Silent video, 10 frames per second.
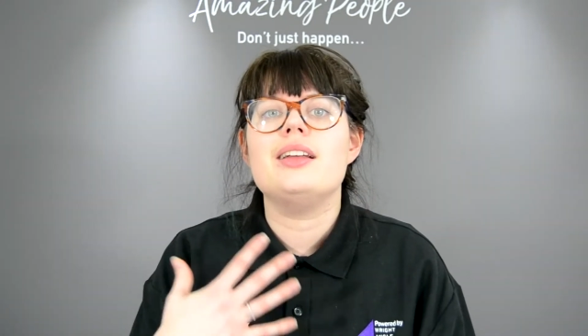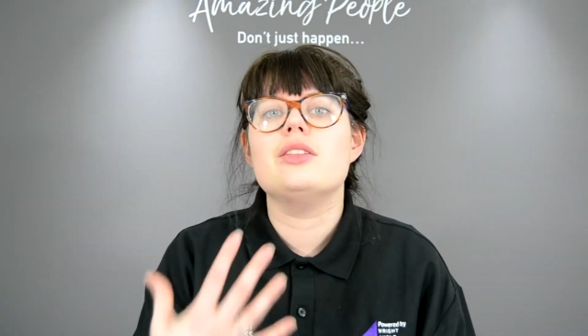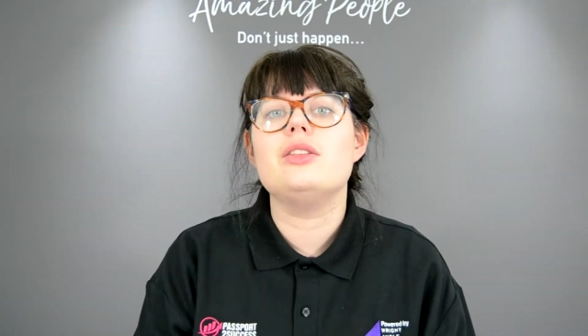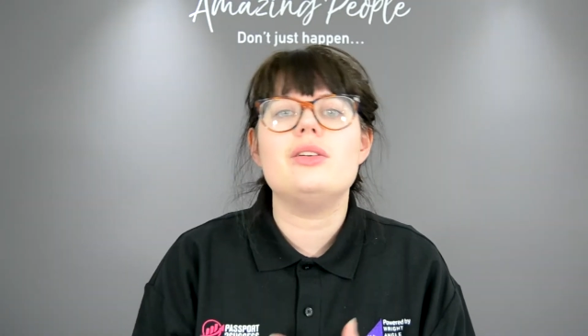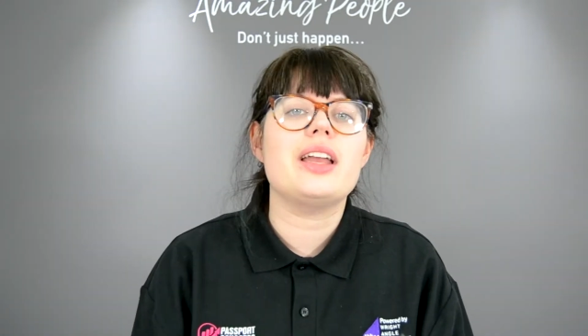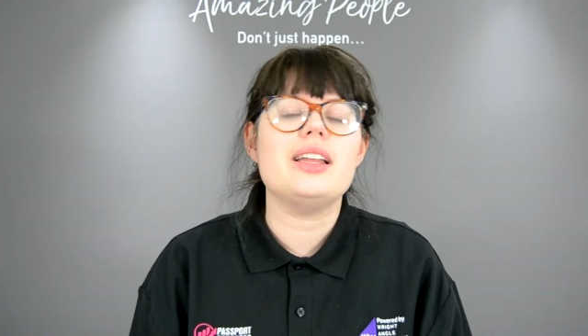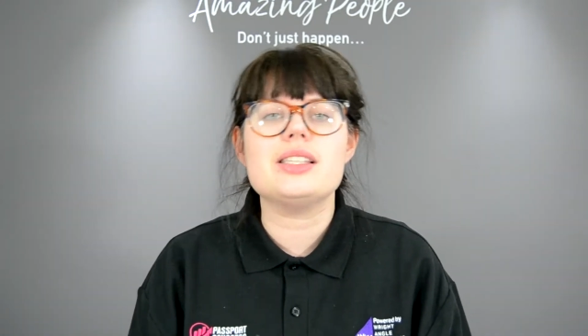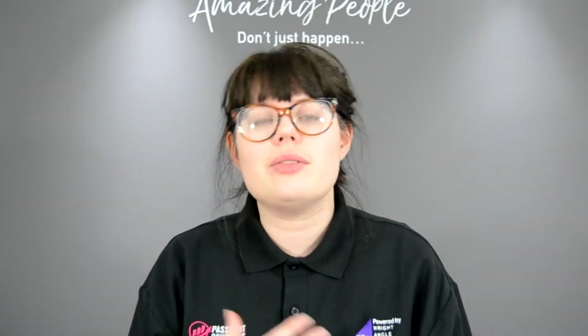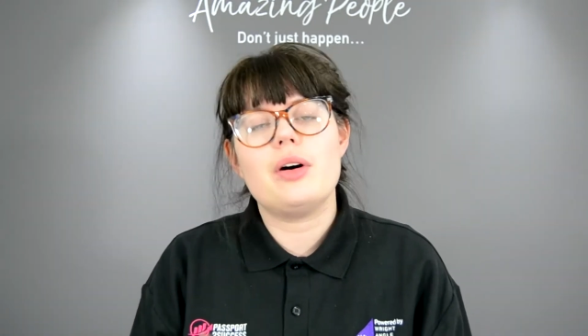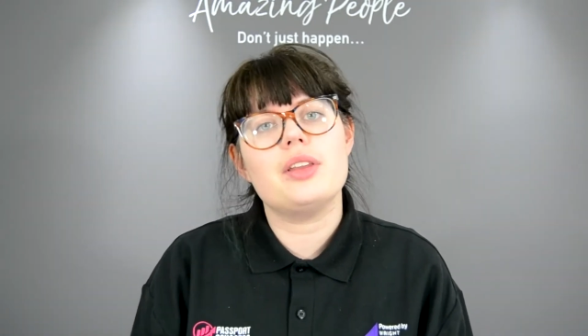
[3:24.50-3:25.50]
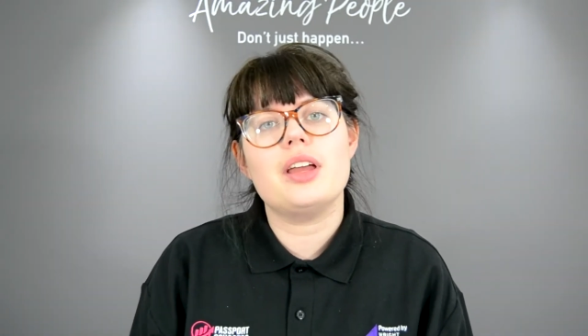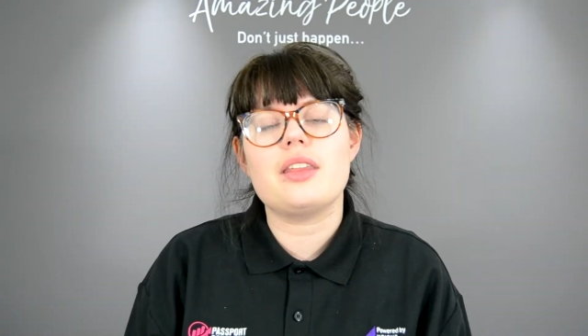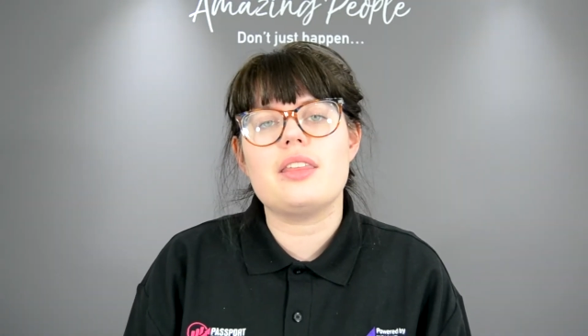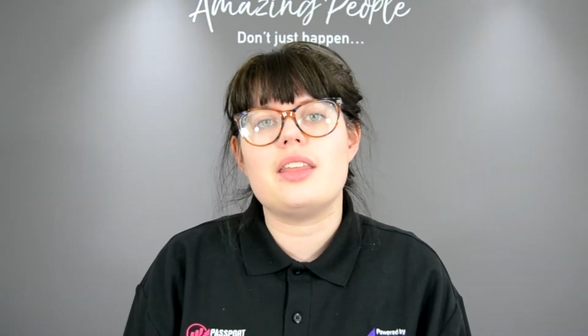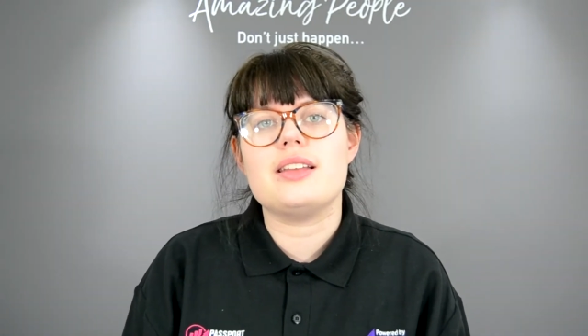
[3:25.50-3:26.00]
Look into all the
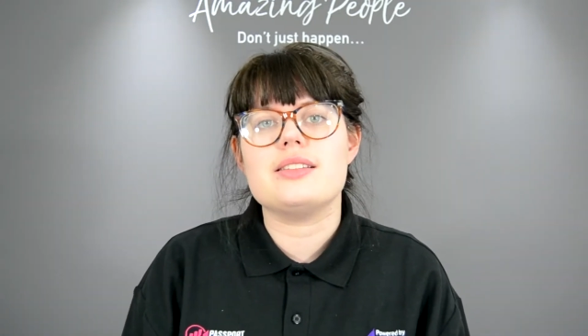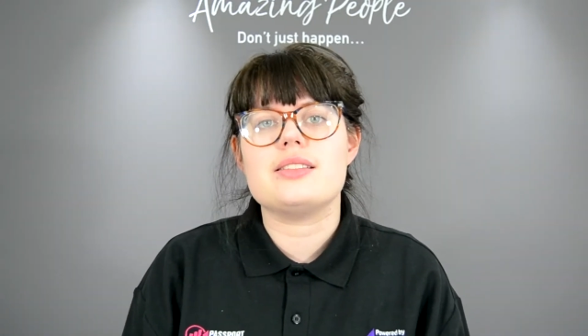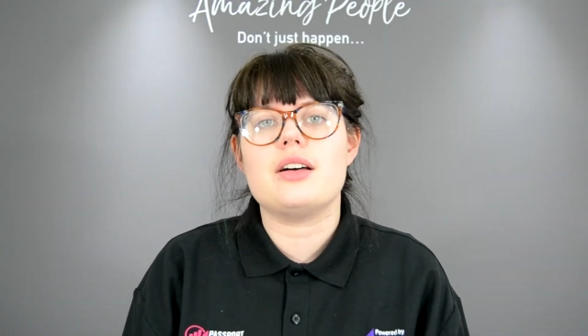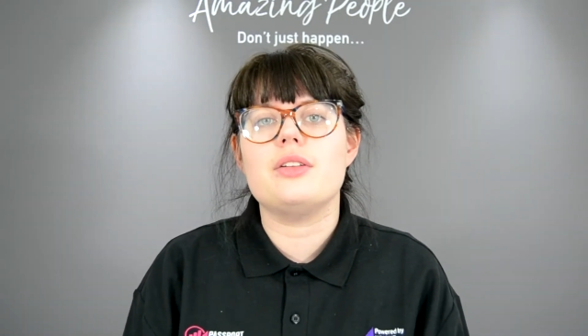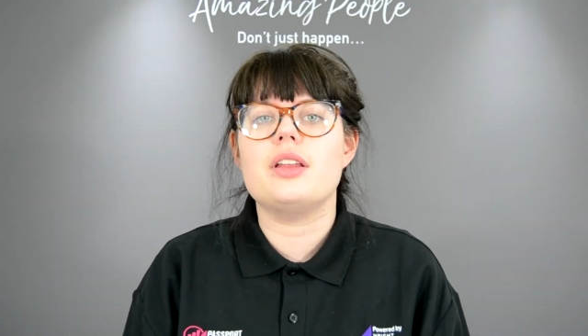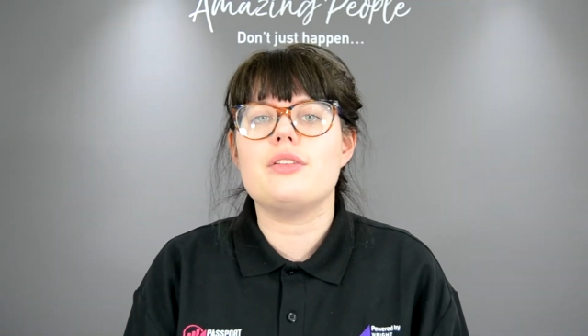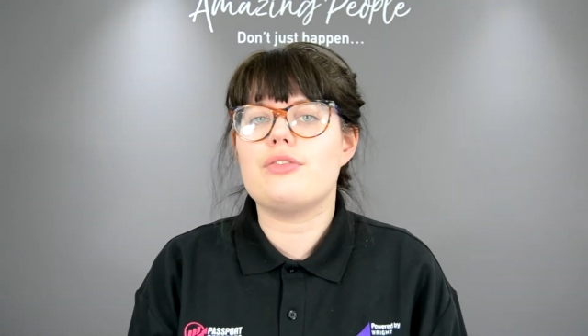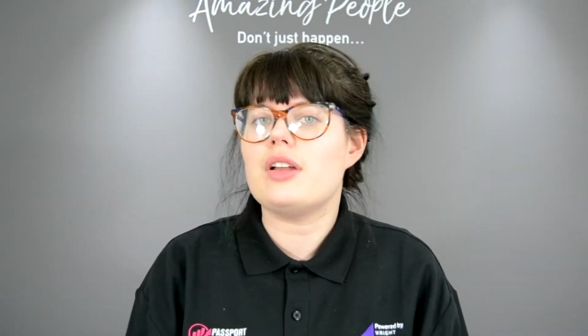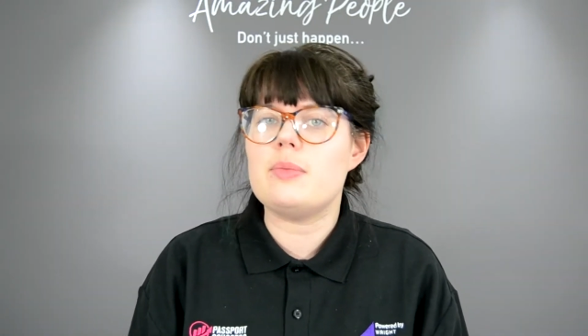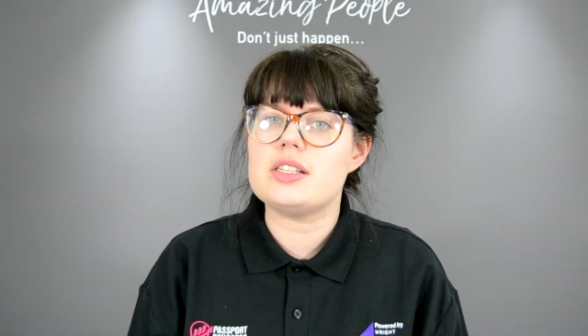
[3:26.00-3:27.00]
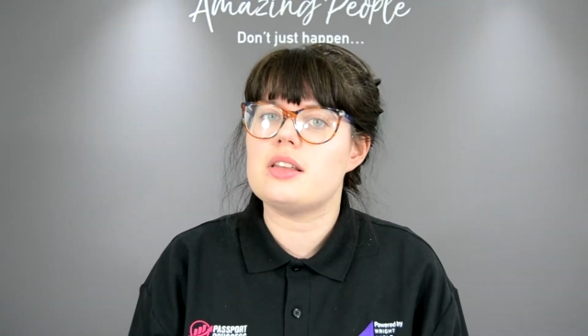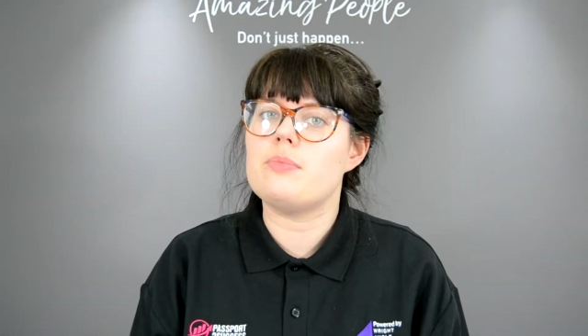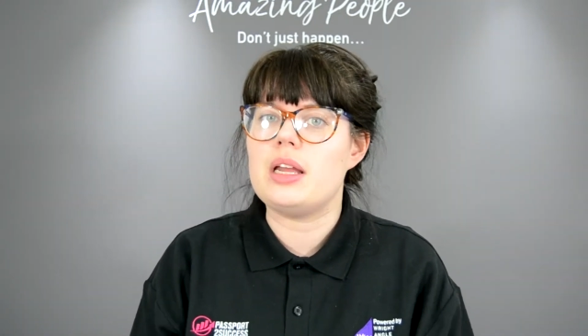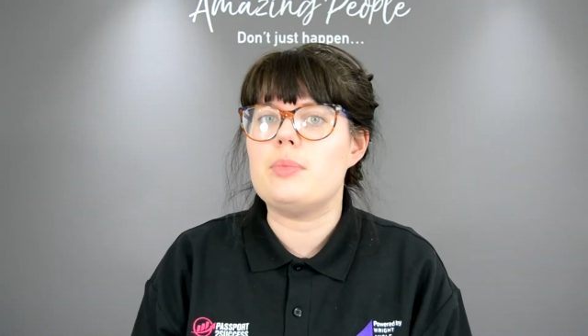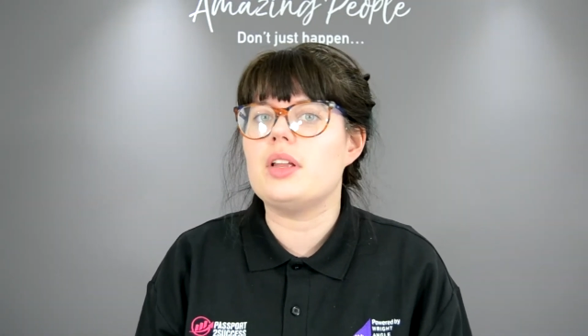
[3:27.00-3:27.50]
other things, all the other freebies
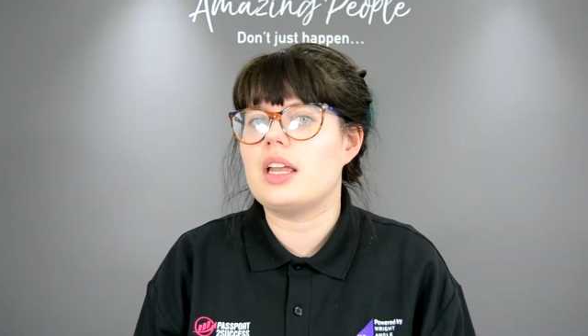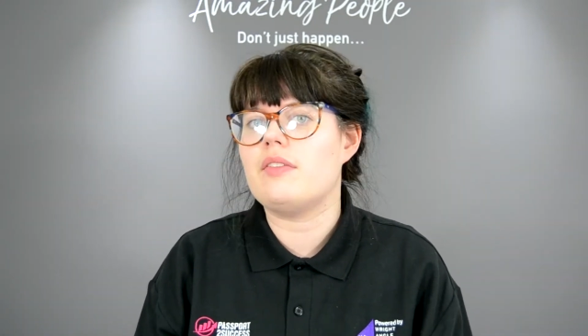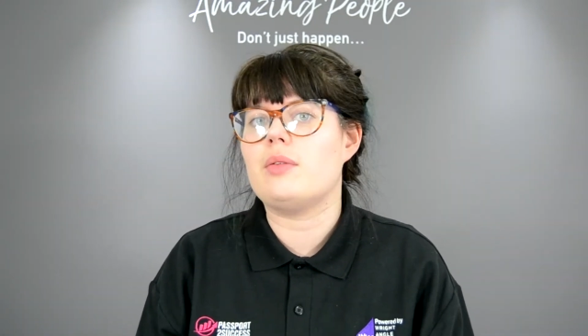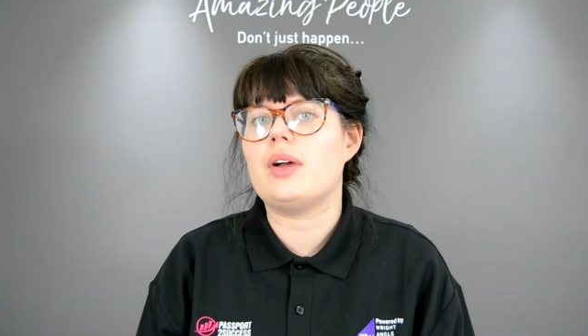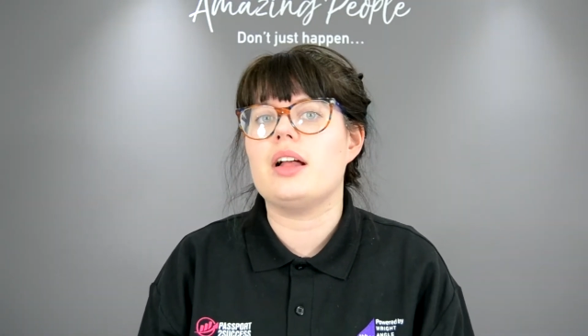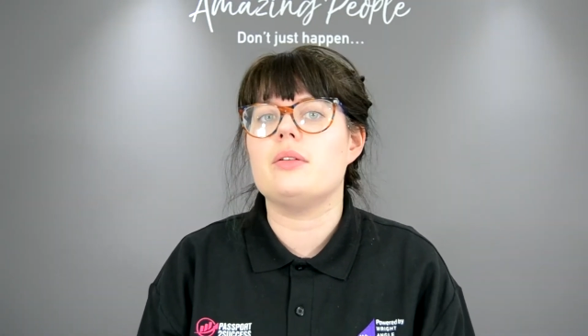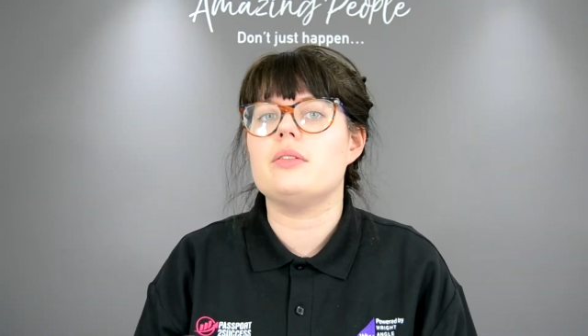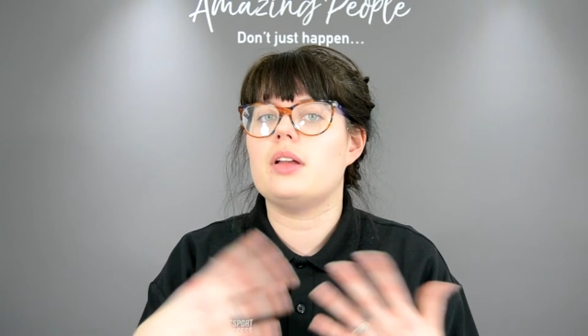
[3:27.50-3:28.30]
that people are giving away.